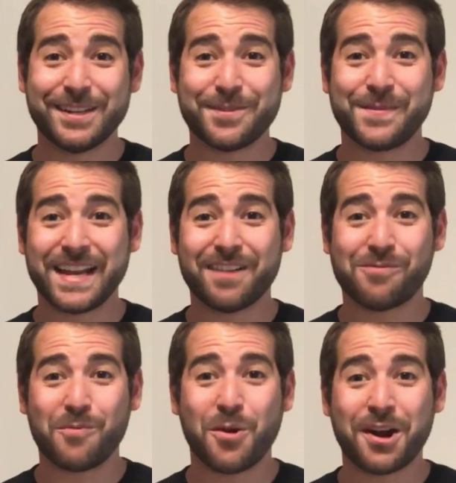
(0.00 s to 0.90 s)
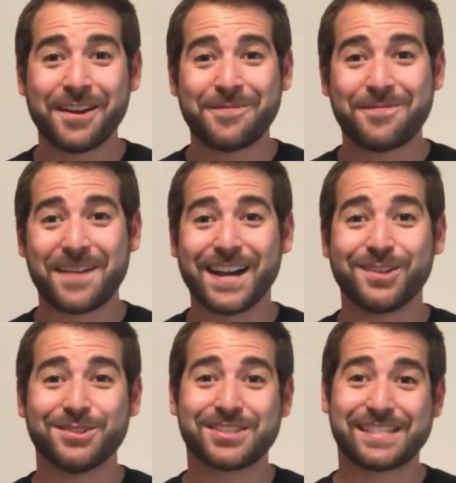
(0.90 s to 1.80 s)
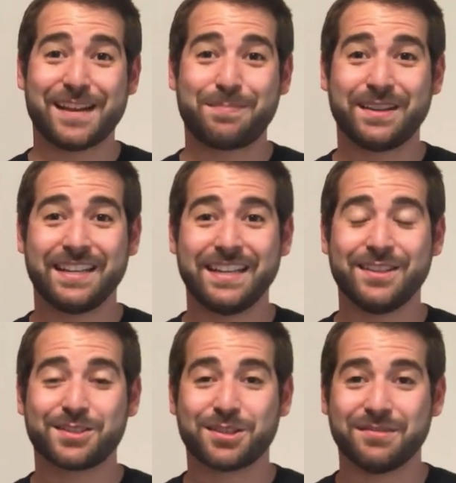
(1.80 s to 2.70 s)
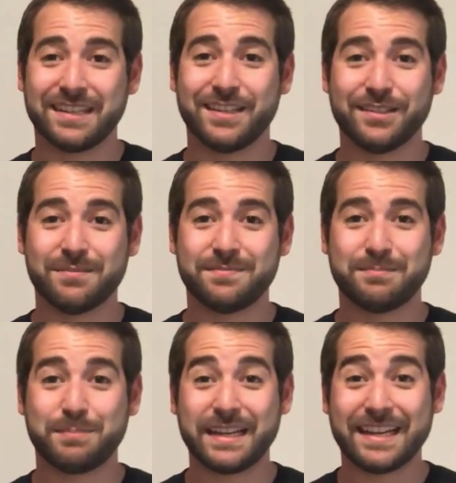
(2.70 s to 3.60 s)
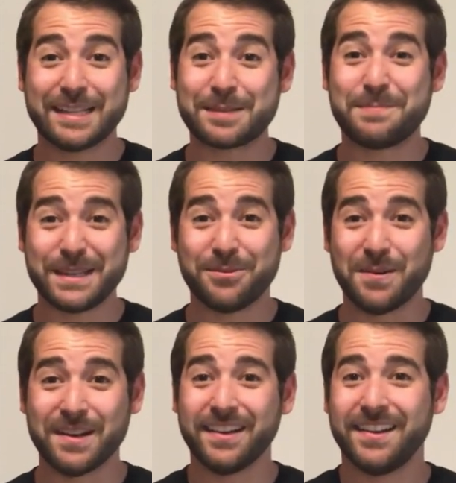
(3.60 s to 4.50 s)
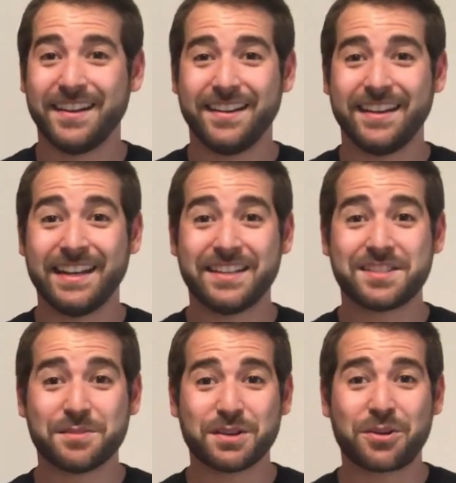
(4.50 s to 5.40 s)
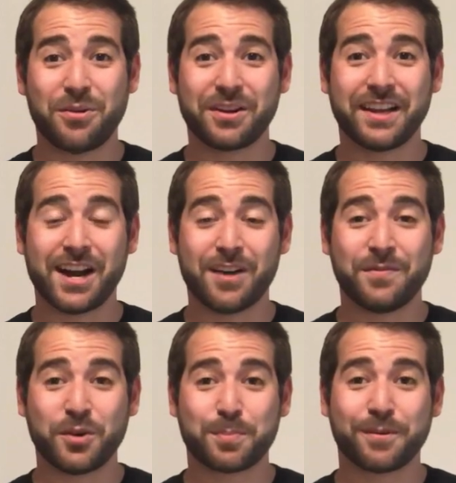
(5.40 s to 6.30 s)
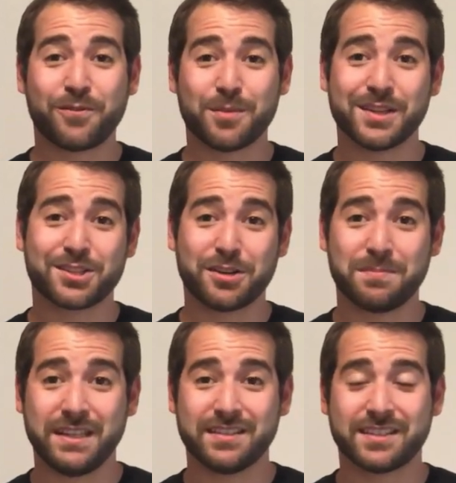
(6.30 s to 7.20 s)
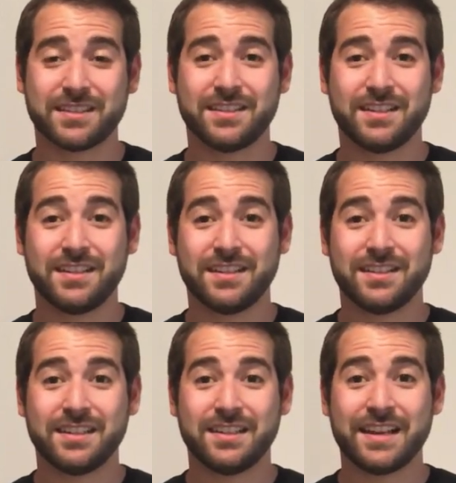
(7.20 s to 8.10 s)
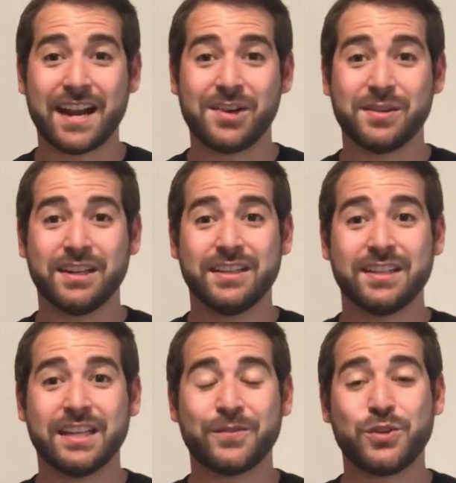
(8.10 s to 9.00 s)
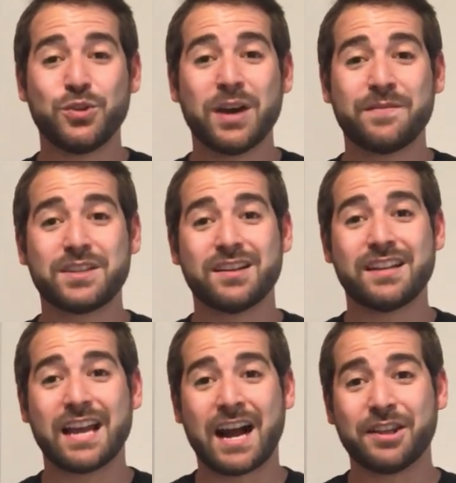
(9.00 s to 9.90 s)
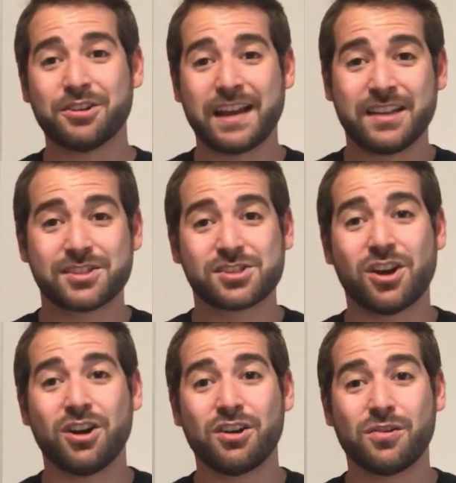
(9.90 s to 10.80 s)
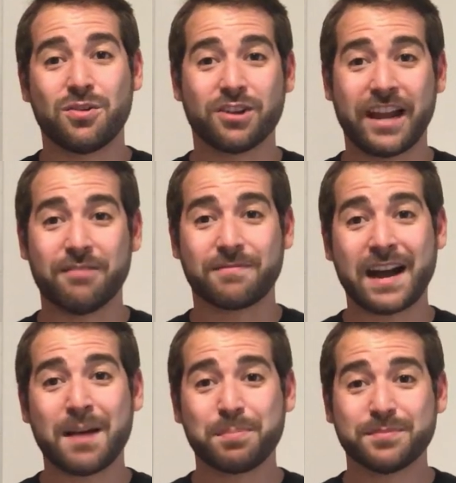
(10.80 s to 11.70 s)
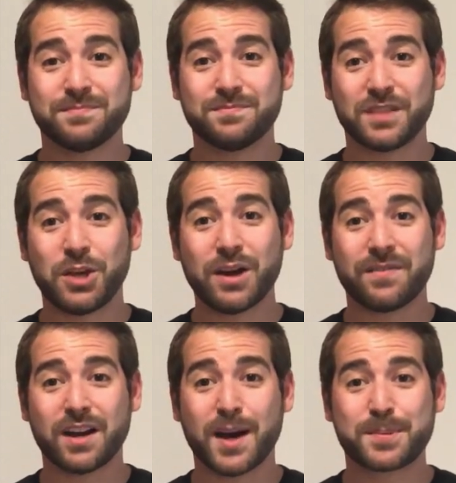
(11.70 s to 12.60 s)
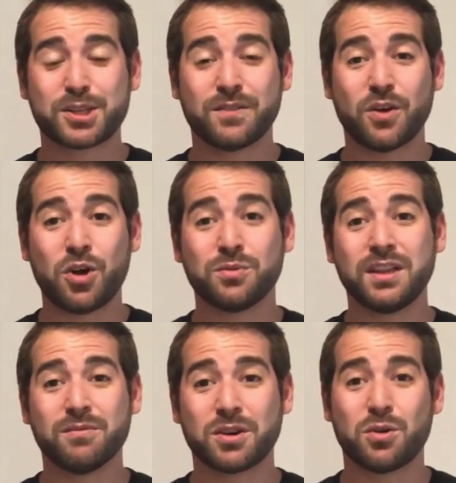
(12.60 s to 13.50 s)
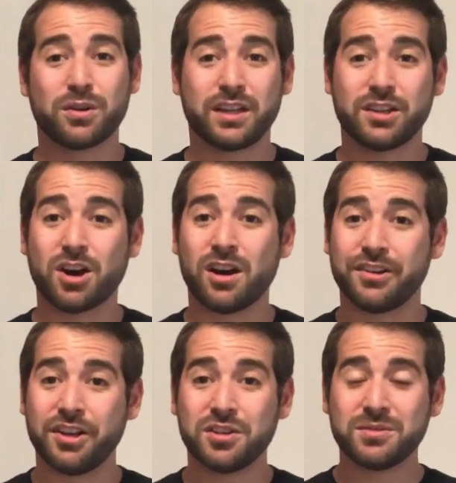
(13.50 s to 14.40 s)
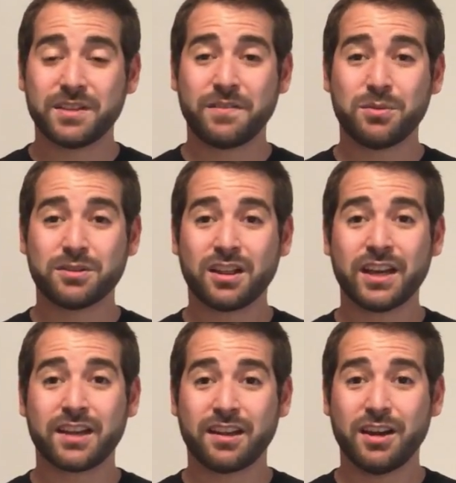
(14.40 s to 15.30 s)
we have one final step in this curriculum, but it is a big one. It is the recording of your performance art piece. Now, if you have done either a song or a rap, you have an option of only recording the audio if you would like,